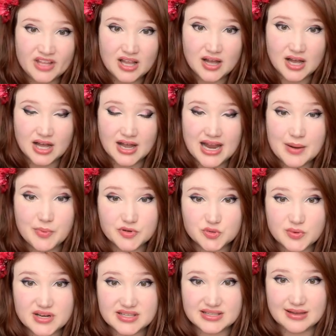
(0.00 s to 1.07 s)
April
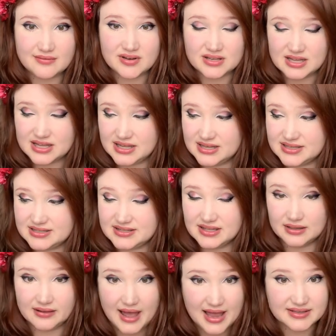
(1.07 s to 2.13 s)
27th is the
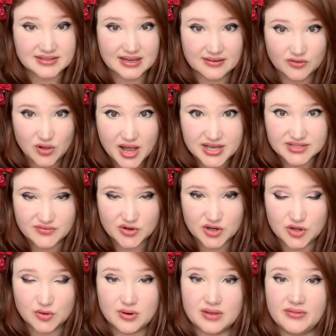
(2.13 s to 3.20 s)
last day of class for
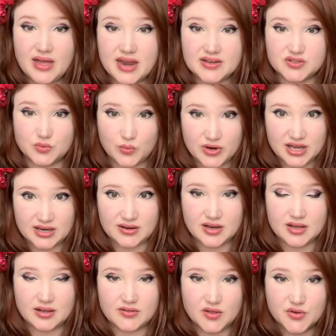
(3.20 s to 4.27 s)
you, and that is when
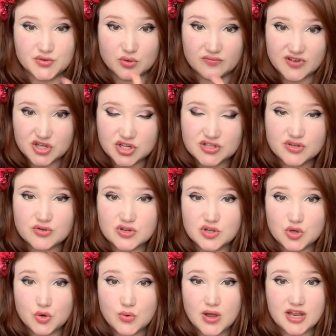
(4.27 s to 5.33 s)
those revisions are
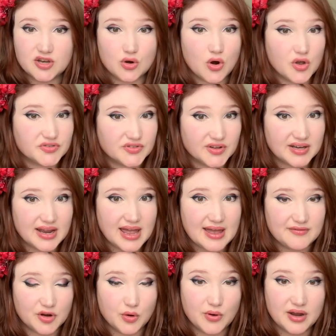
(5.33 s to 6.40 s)
due, and you're also going to have
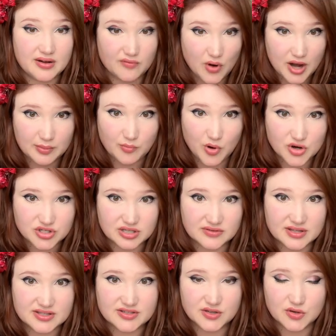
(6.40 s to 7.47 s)
a creative writing project
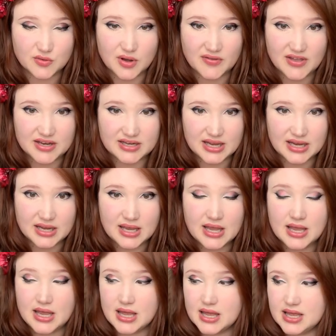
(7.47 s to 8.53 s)
that's due on that day.
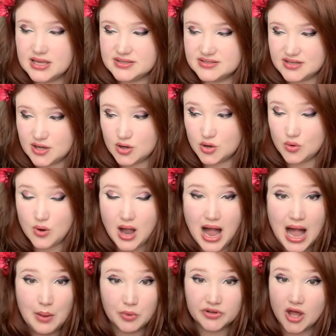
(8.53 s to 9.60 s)
So
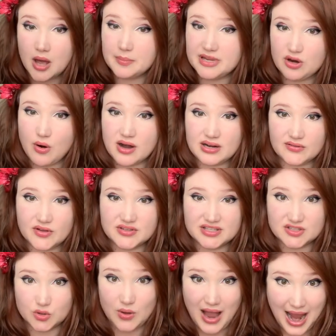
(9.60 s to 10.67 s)
I will not be grading those
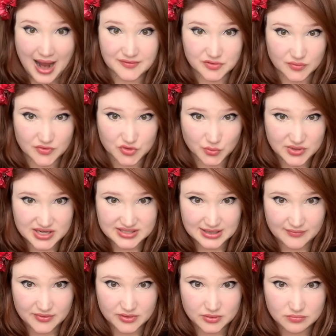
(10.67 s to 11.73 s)
until after the
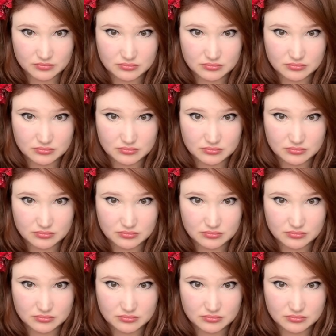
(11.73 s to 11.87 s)
27th.